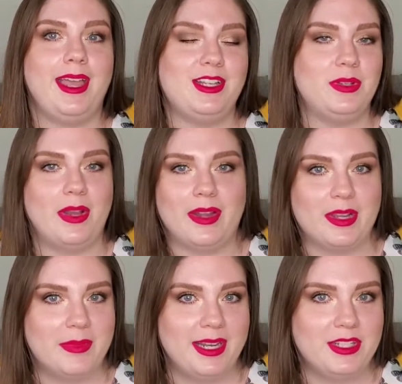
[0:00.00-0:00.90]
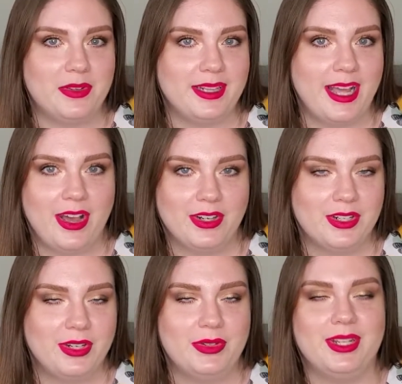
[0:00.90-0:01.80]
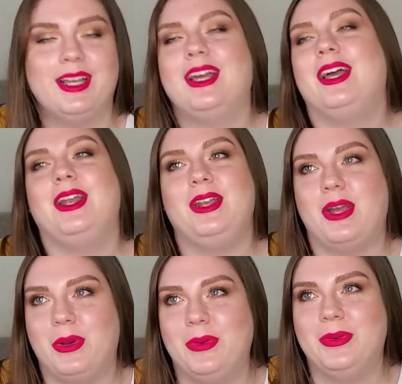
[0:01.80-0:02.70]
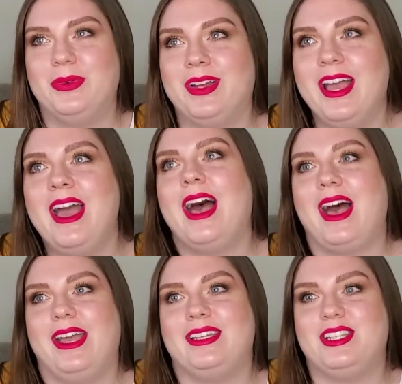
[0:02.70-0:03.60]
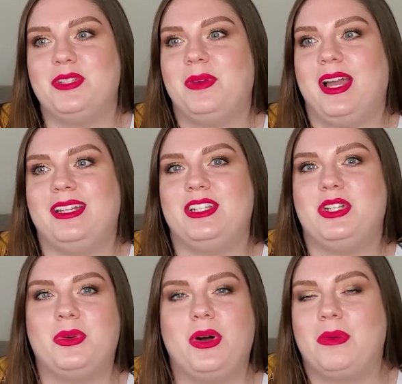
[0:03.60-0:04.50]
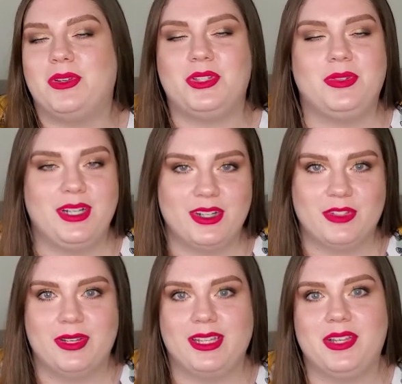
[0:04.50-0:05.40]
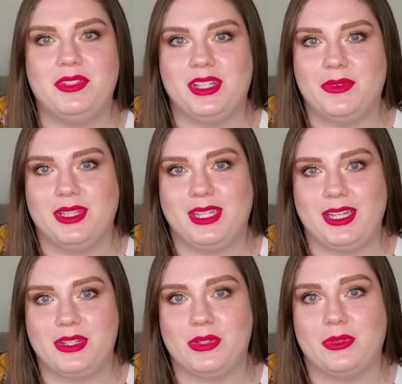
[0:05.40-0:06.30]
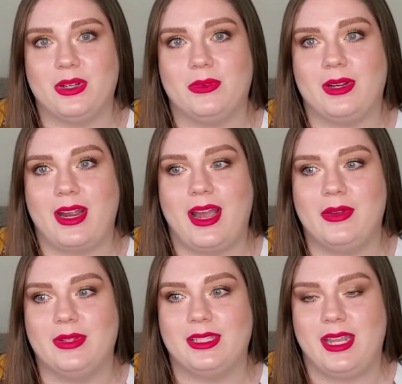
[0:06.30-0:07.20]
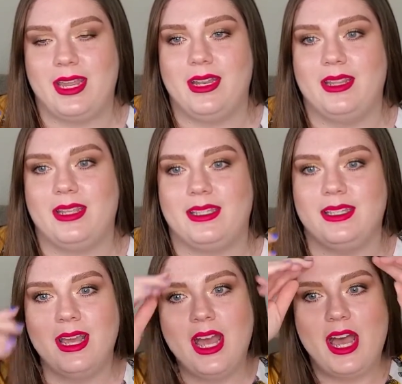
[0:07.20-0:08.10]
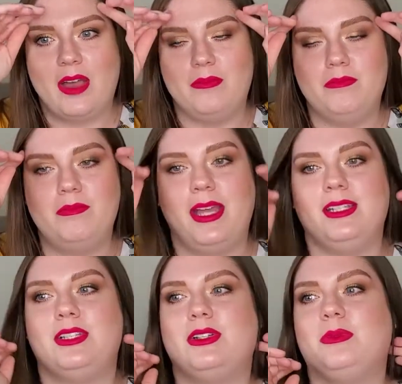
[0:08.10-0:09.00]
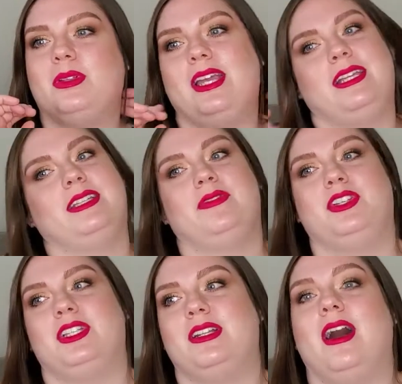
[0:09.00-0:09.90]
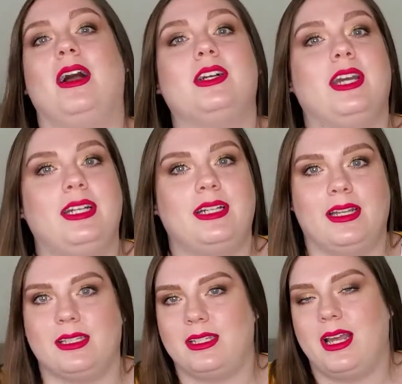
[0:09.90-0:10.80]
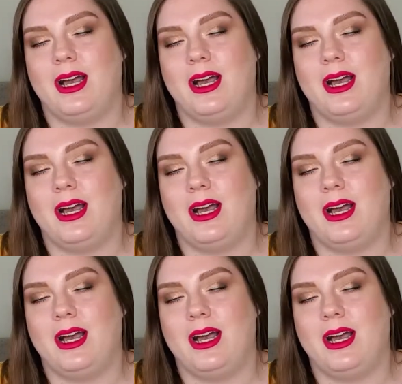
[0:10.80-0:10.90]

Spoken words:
Do I recommend doing that on your own? No. I spent almost 20 years of my life dealing with an eating disorder where I was in this mental place of just not greatness.